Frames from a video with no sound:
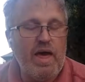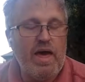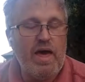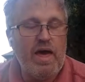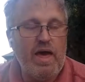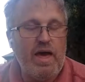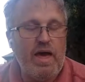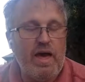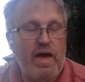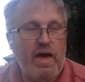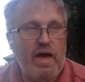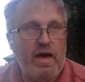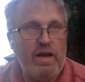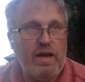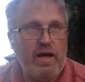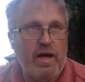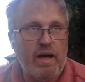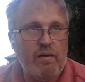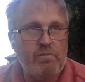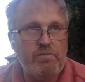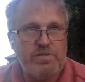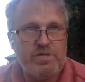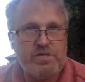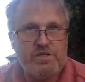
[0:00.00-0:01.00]
And
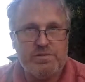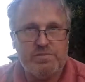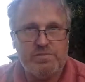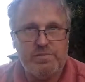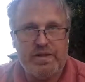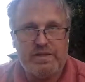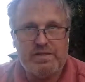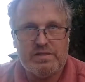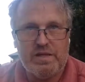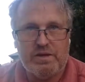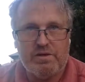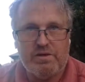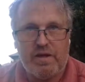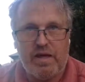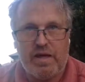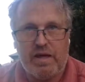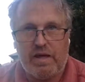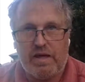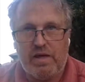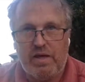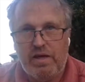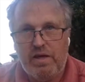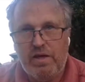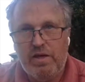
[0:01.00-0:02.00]
they're
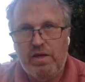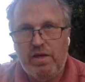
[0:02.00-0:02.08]
like,